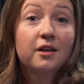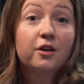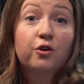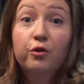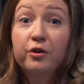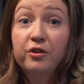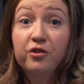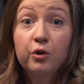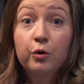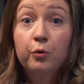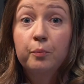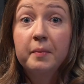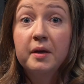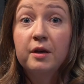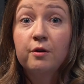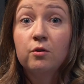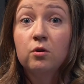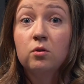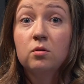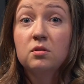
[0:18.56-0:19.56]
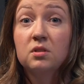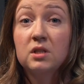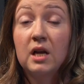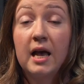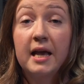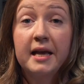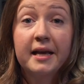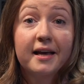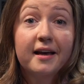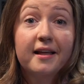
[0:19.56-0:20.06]
Critical minerals
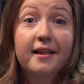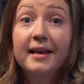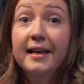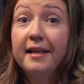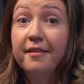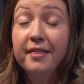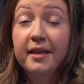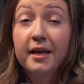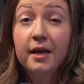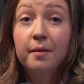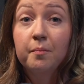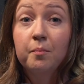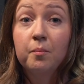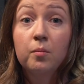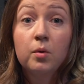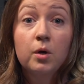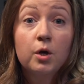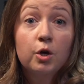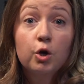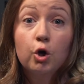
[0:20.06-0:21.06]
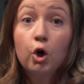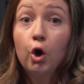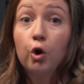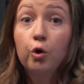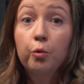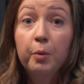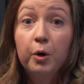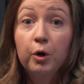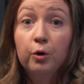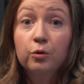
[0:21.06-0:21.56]
like lithium,
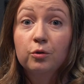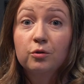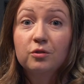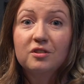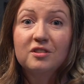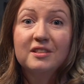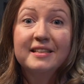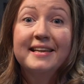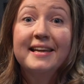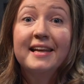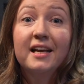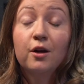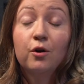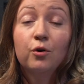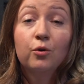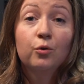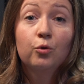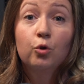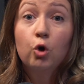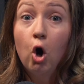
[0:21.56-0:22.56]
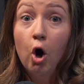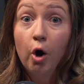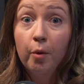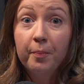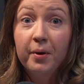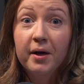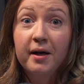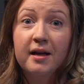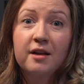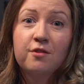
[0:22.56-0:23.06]
cobalt, nickel,
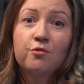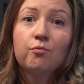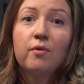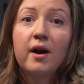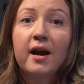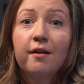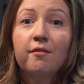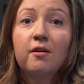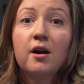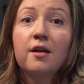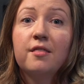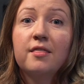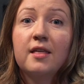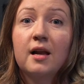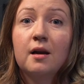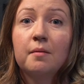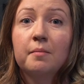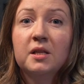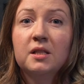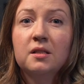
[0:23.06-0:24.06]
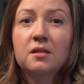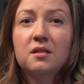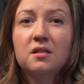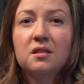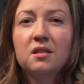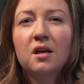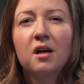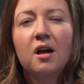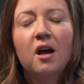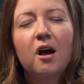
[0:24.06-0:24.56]
copper, and rare earth
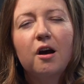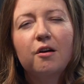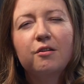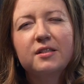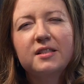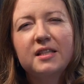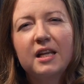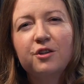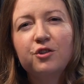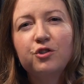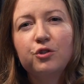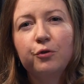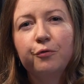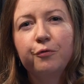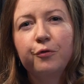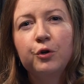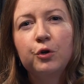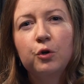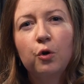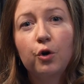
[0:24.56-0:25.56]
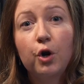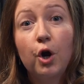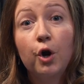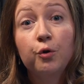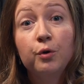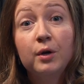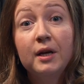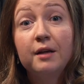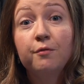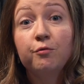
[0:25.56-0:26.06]
elements are essential for not
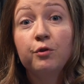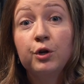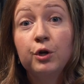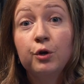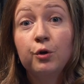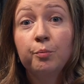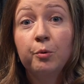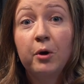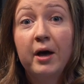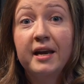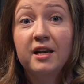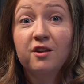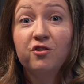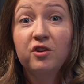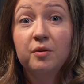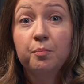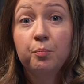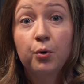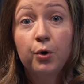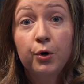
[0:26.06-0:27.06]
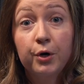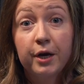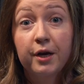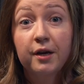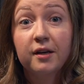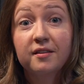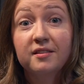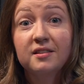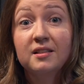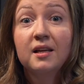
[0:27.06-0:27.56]
only renewable energy
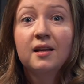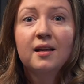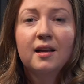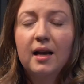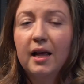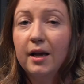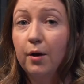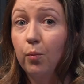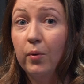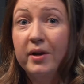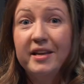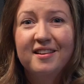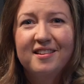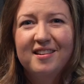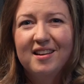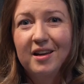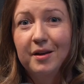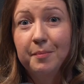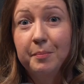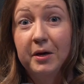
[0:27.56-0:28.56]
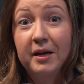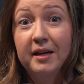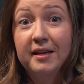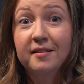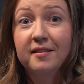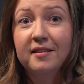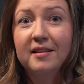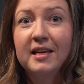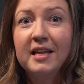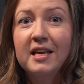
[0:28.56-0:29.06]
products like wind
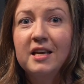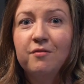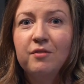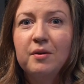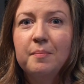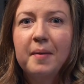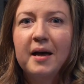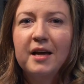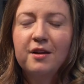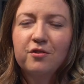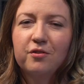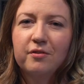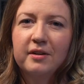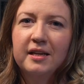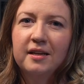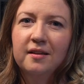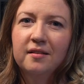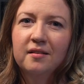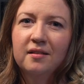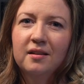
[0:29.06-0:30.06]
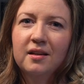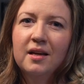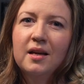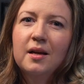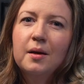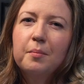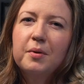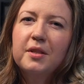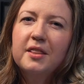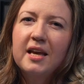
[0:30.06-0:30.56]
turbines and EV batteries,
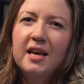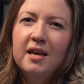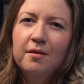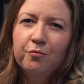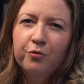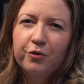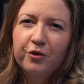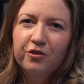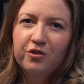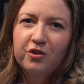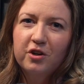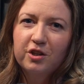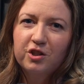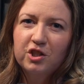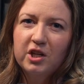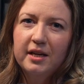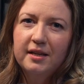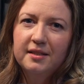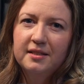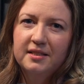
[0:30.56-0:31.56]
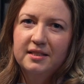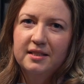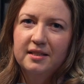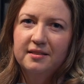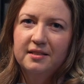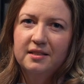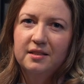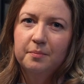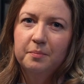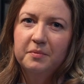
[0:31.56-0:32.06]
but the infrastructure and
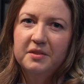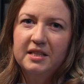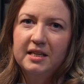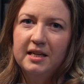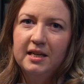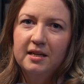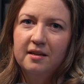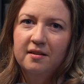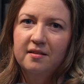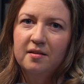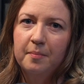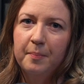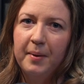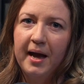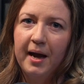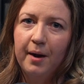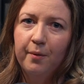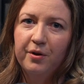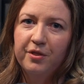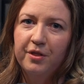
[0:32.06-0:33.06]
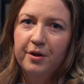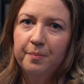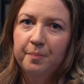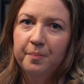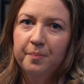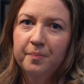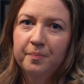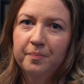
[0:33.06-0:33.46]
systems needed to power them.